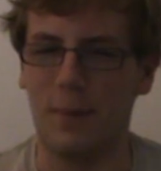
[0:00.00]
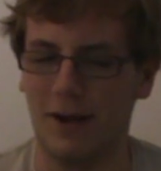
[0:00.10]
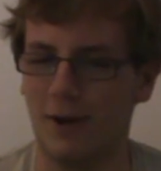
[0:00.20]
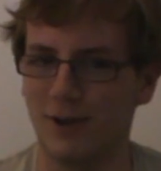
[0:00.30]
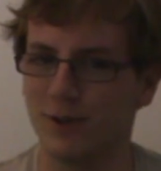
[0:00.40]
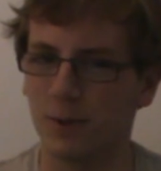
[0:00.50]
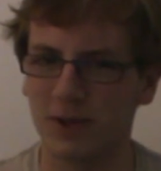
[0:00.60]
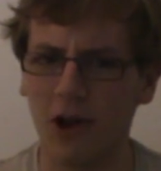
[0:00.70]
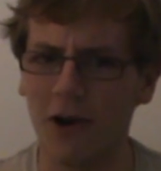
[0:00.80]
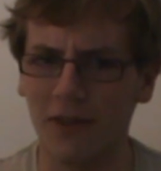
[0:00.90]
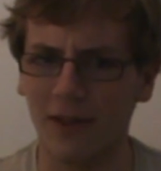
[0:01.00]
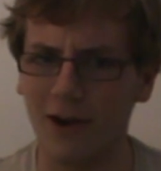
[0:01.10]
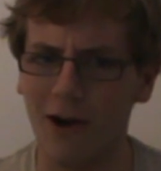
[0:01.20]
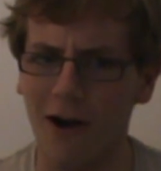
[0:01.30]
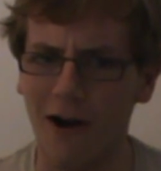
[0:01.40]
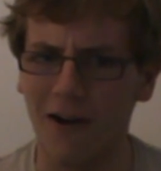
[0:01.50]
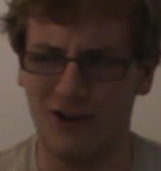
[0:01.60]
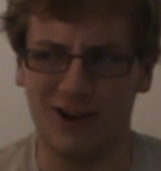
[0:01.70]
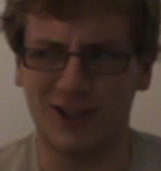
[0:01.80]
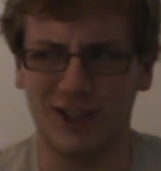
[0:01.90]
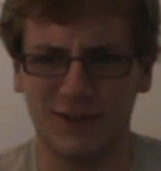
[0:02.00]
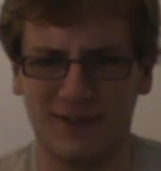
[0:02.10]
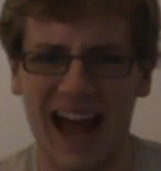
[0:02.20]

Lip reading: Because it was hot in the car, not because of